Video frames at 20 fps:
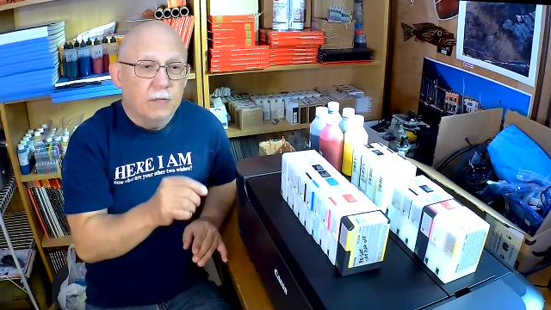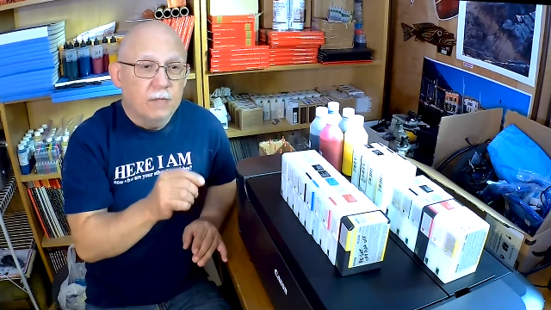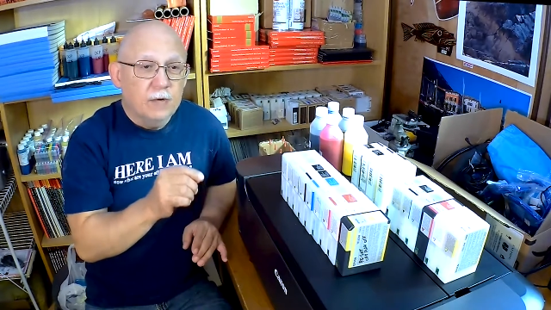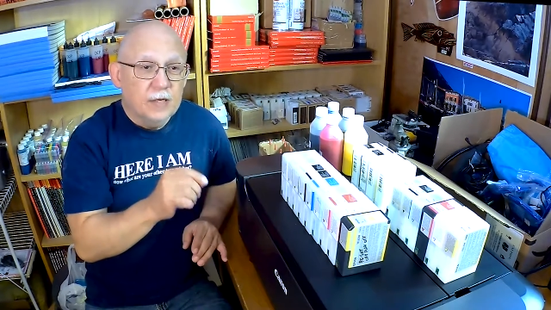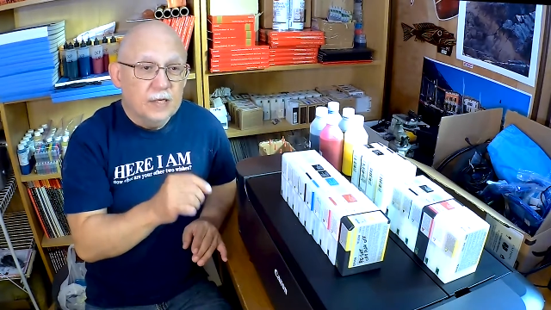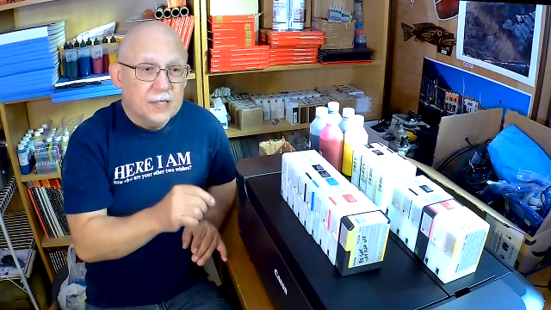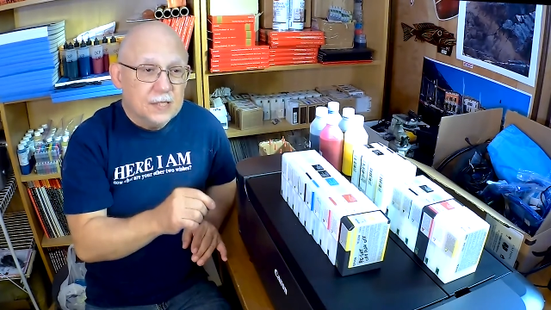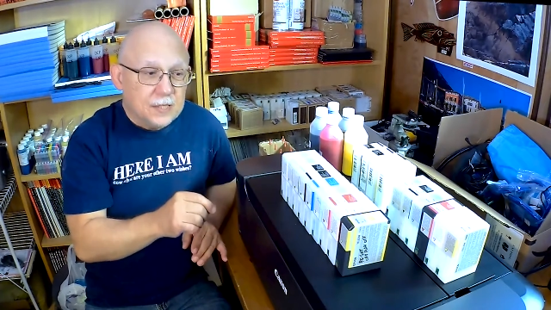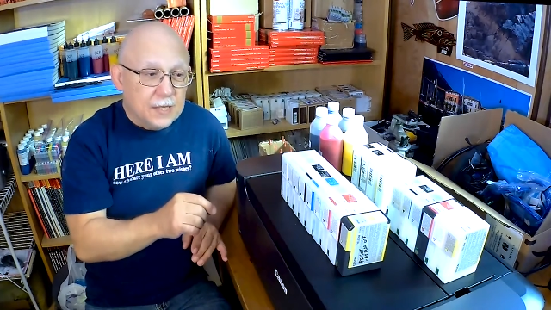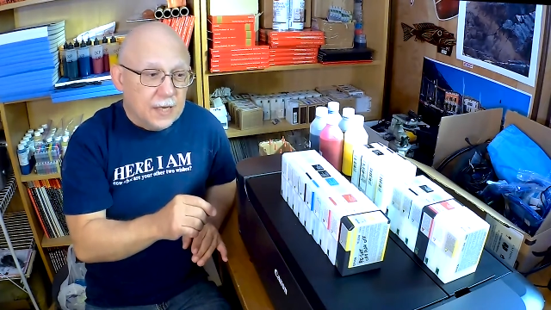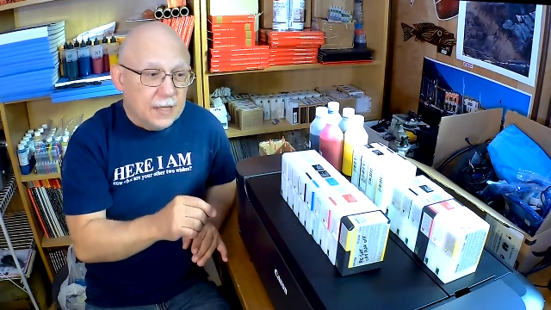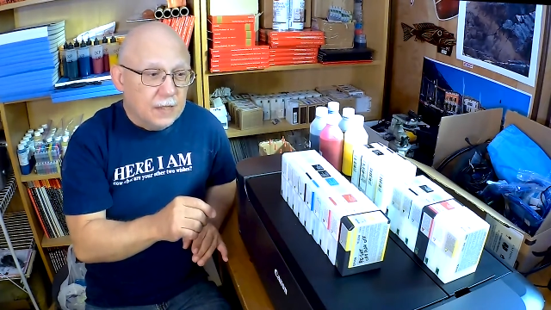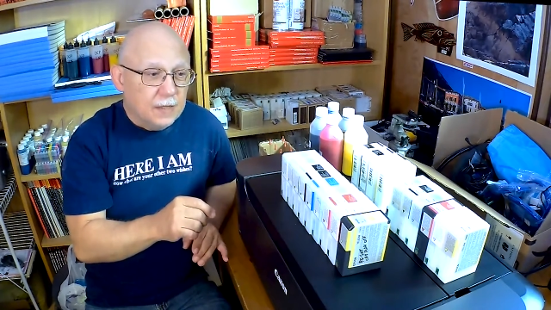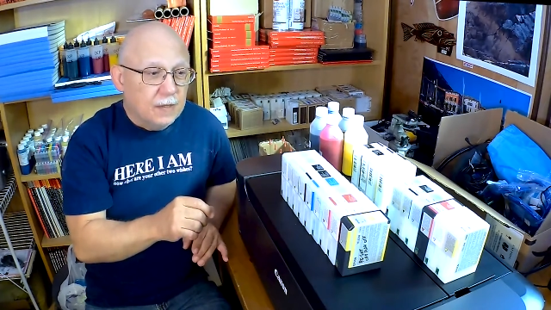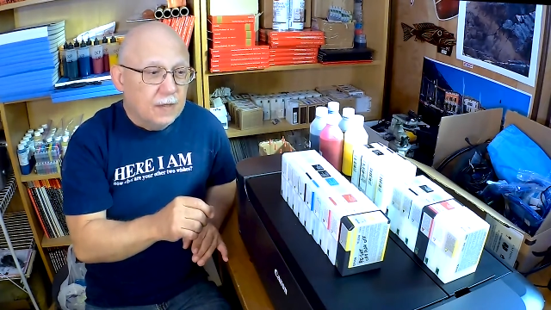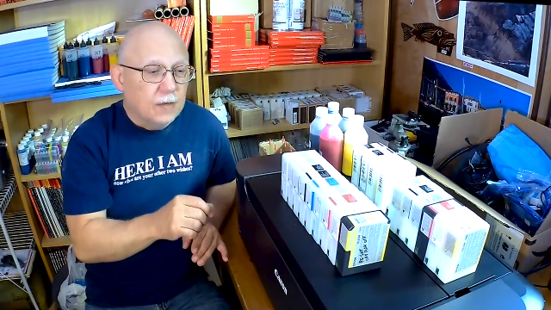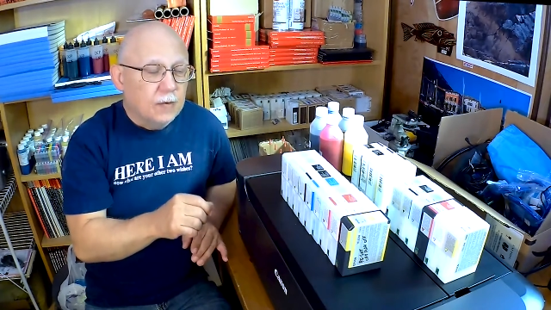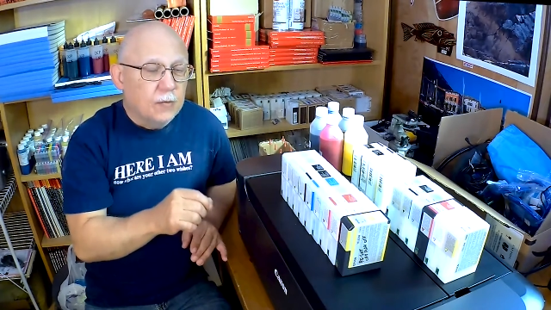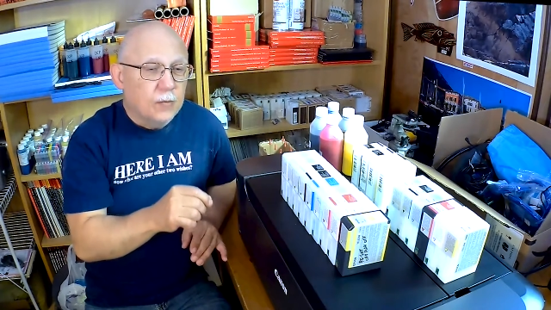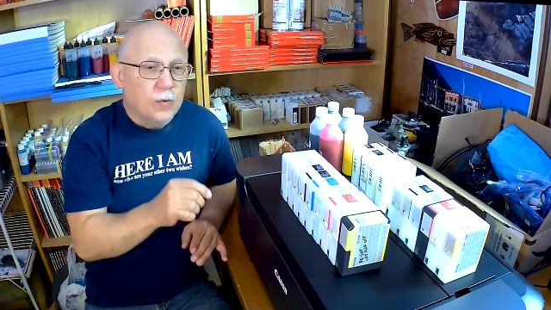reset,
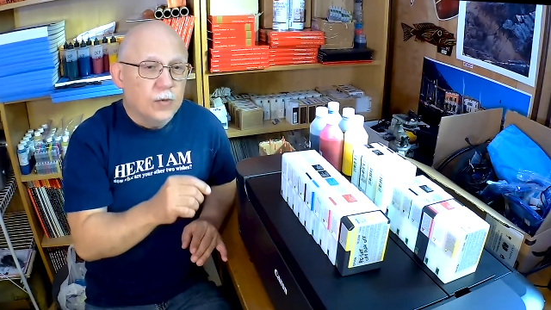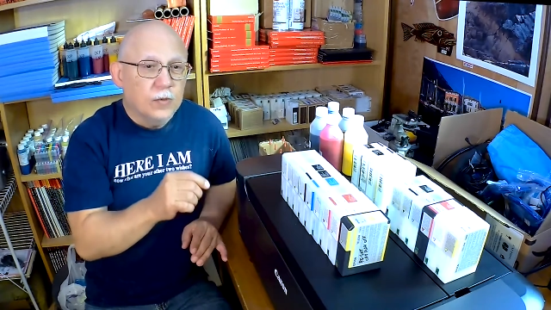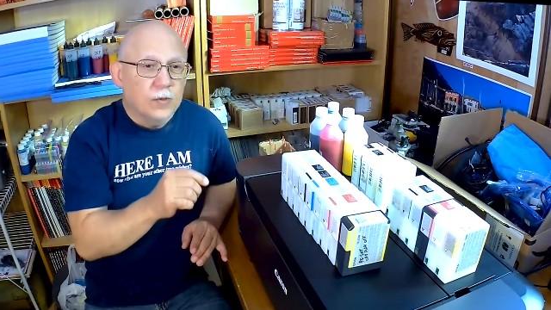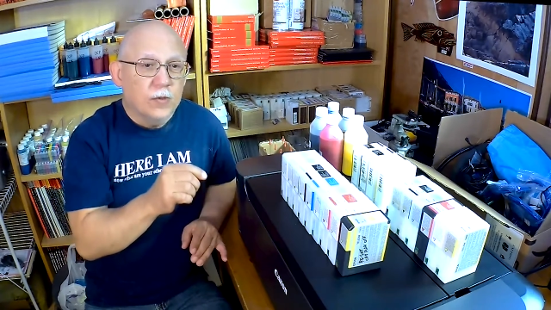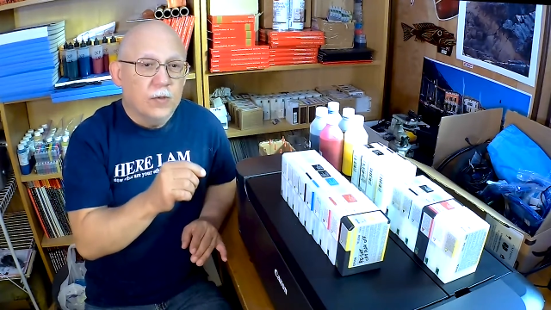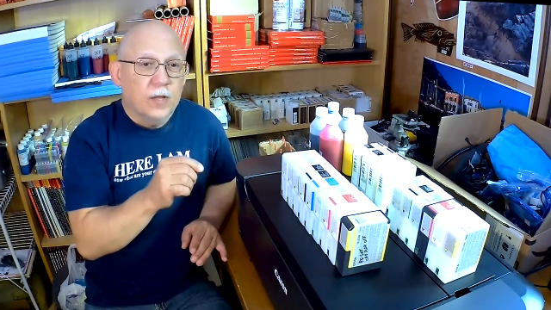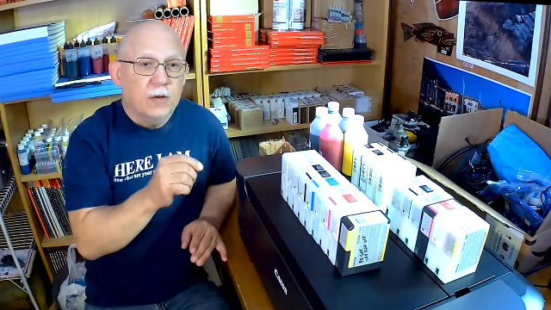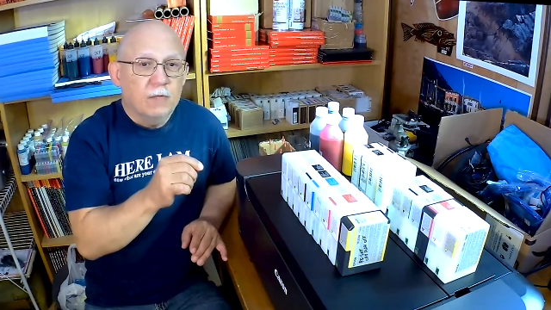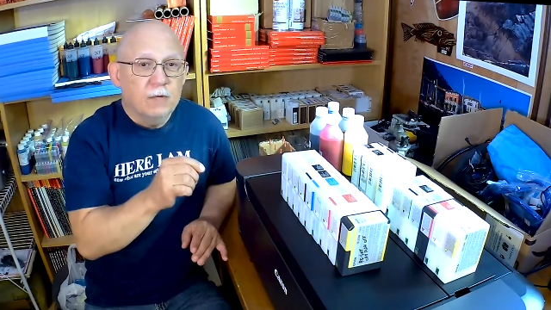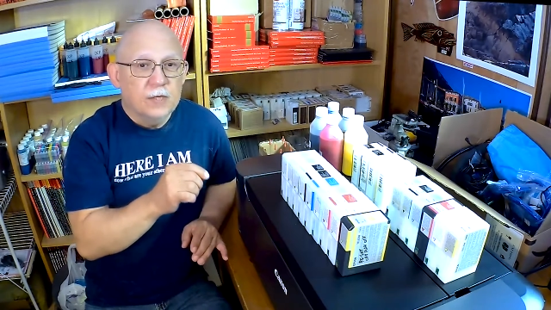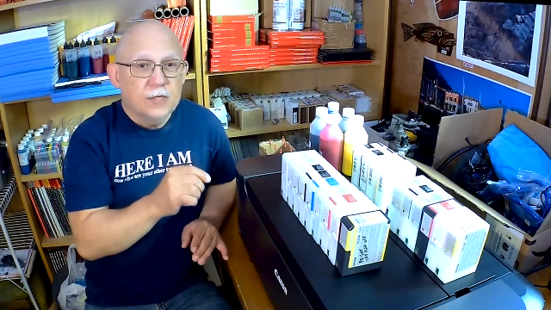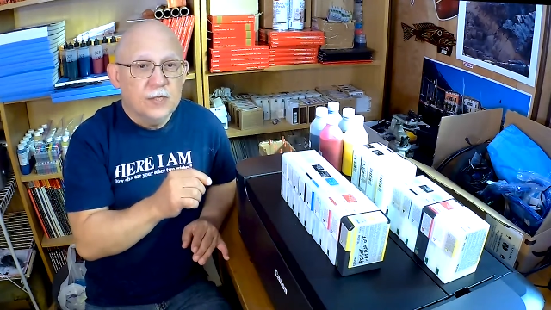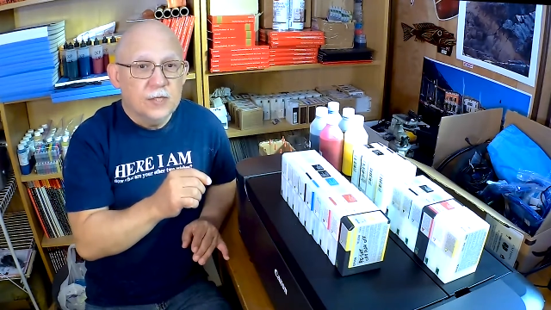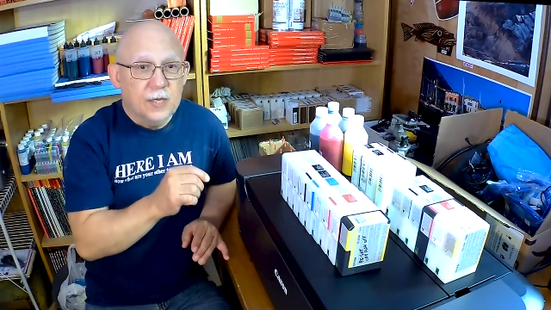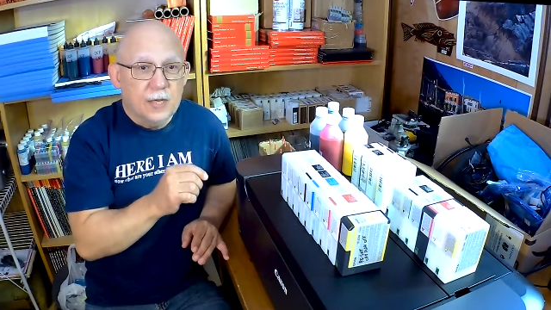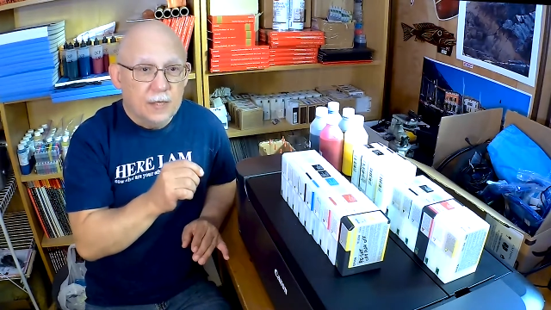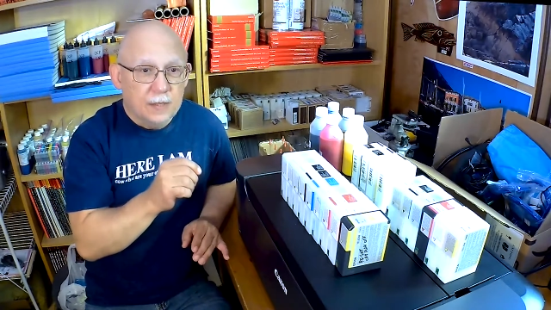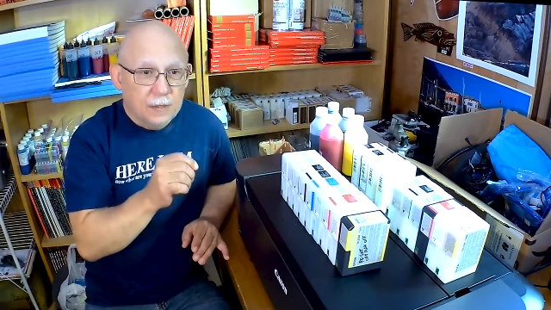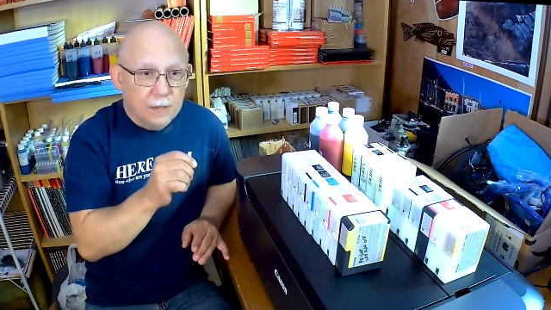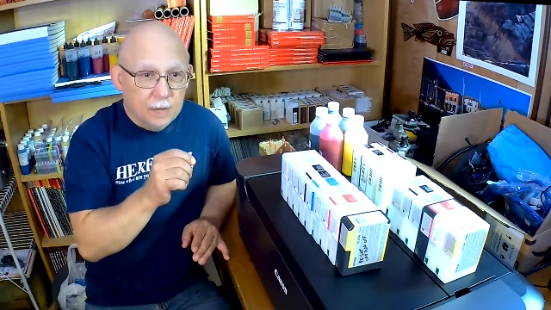whether they
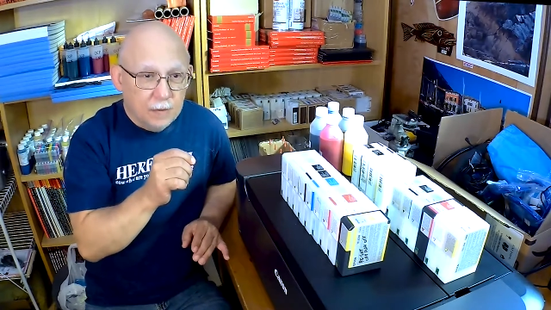reset